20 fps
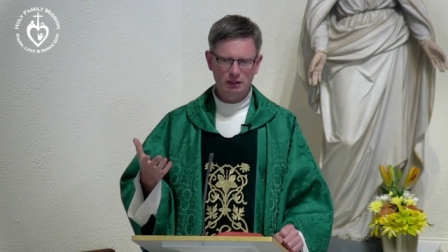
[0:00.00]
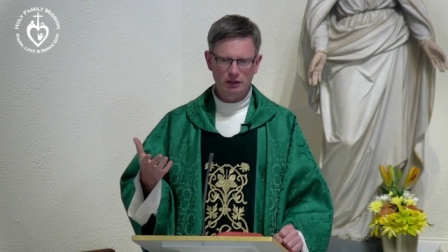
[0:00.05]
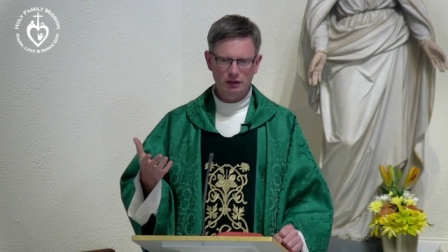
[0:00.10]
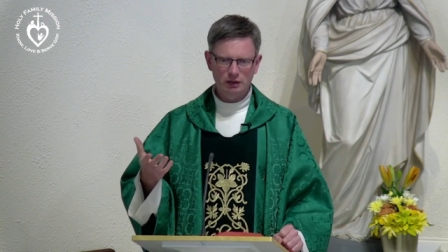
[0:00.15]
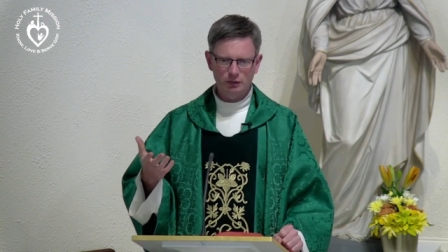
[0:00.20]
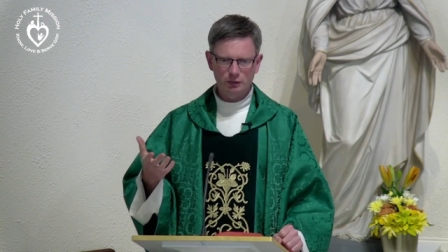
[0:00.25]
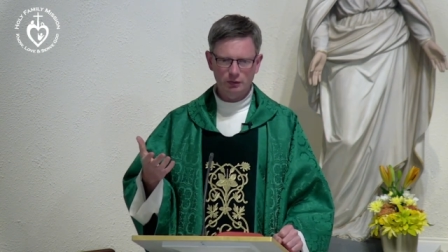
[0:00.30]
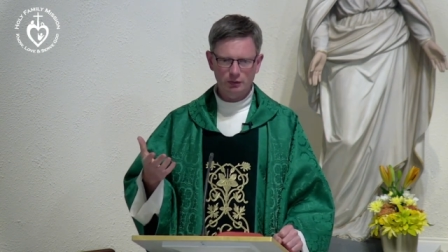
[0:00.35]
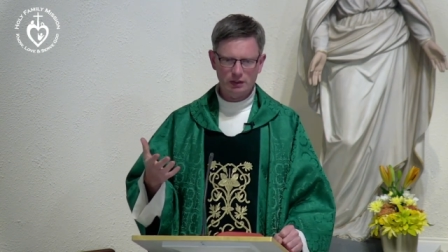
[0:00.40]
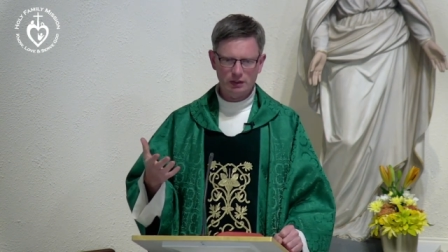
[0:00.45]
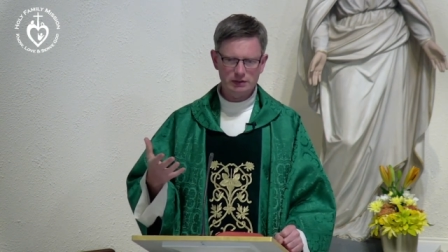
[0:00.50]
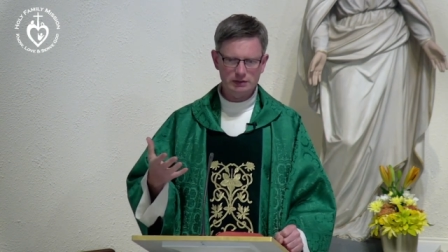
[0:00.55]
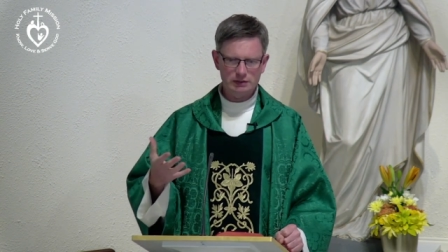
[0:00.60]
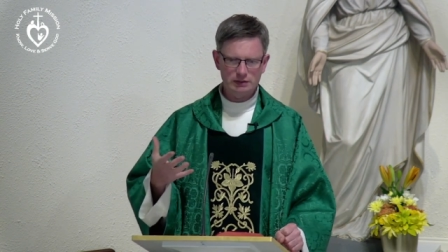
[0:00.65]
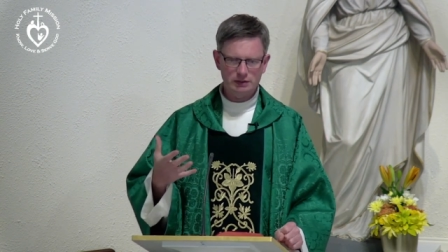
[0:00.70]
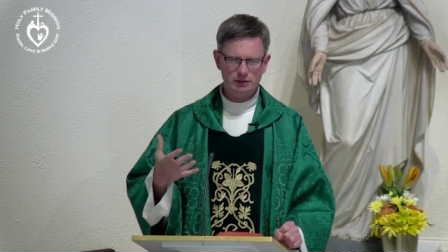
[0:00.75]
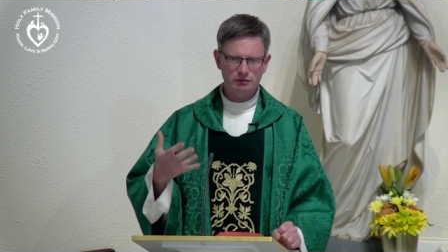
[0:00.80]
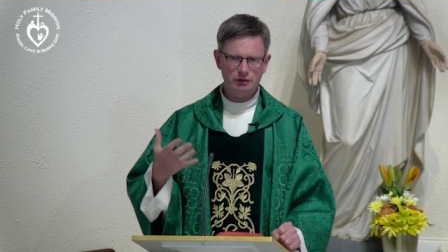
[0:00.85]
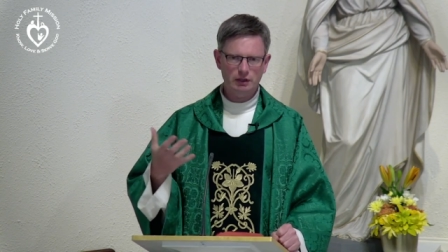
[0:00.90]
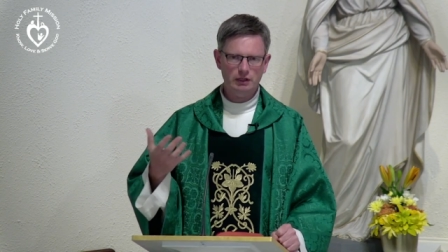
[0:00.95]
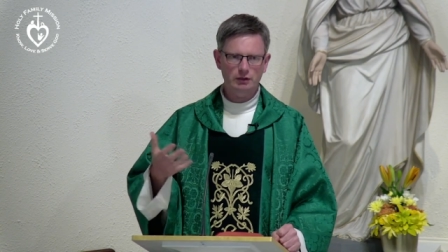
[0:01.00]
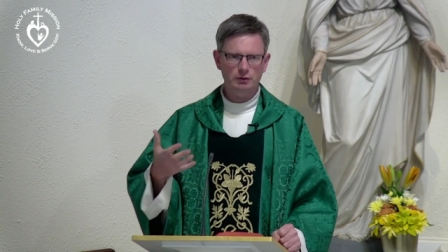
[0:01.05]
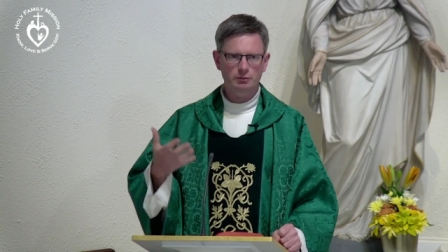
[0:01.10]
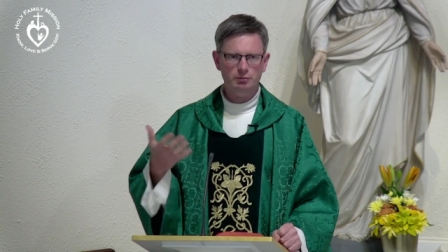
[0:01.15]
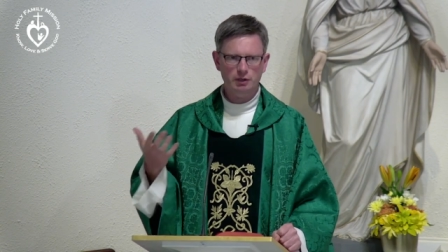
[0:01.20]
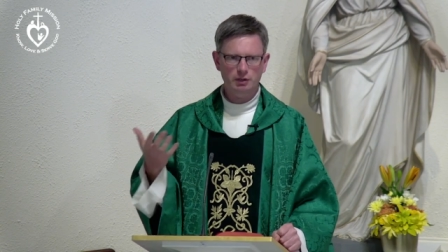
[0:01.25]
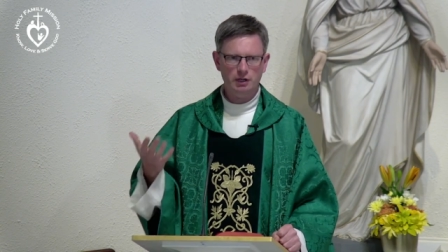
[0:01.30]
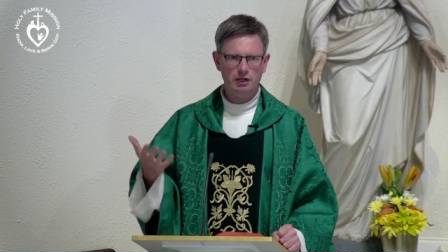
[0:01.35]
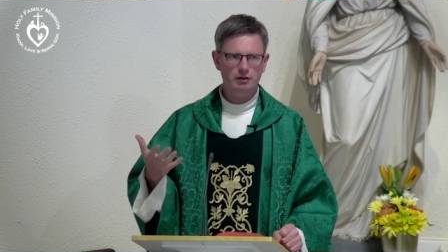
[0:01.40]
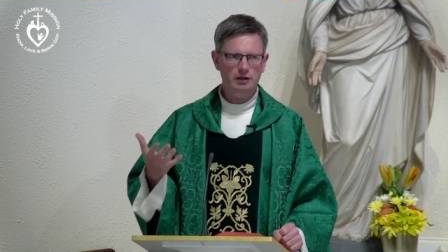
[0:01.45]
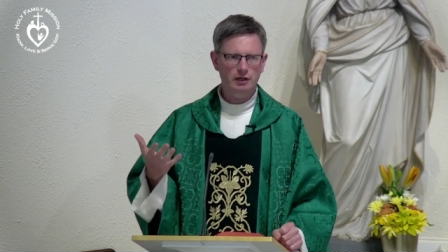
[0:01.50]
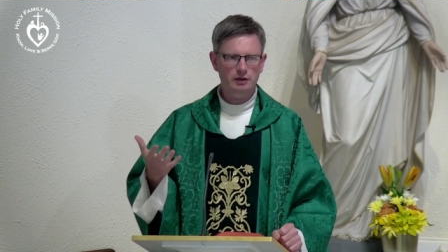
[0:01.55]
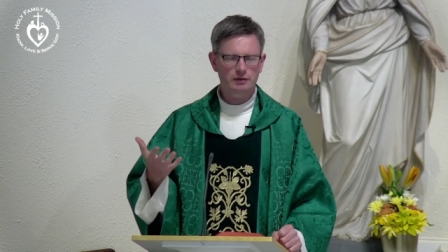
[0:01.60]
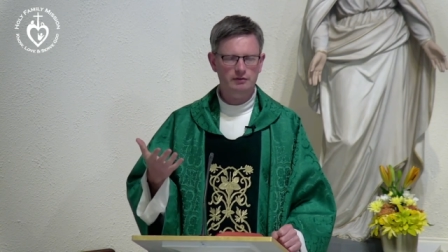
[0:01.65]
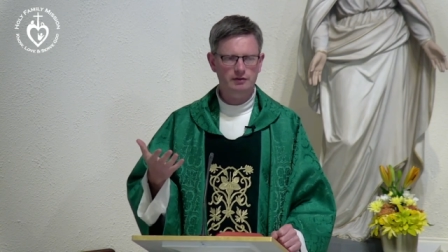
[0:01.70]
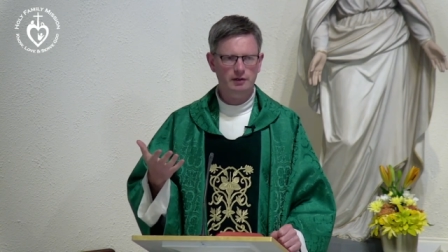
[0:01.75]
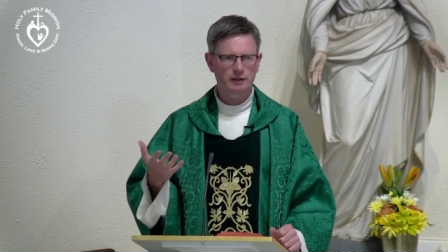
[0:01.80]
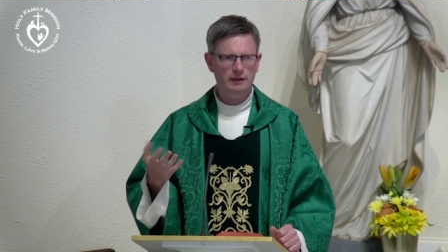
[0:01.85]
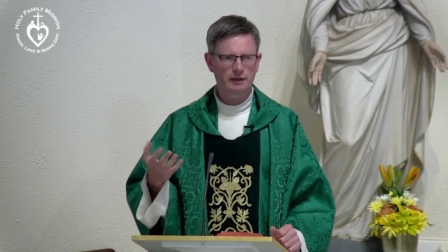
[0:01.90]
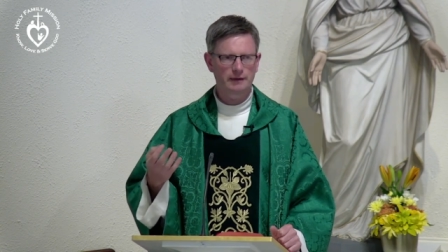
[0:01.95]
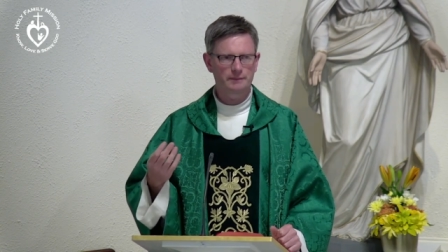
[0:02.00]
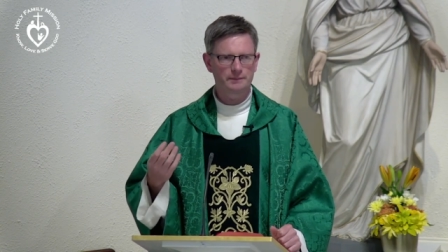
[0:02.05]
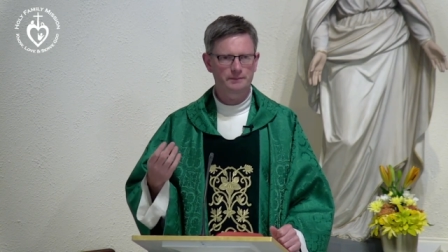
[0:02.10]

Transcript: was the regular prayer in our family.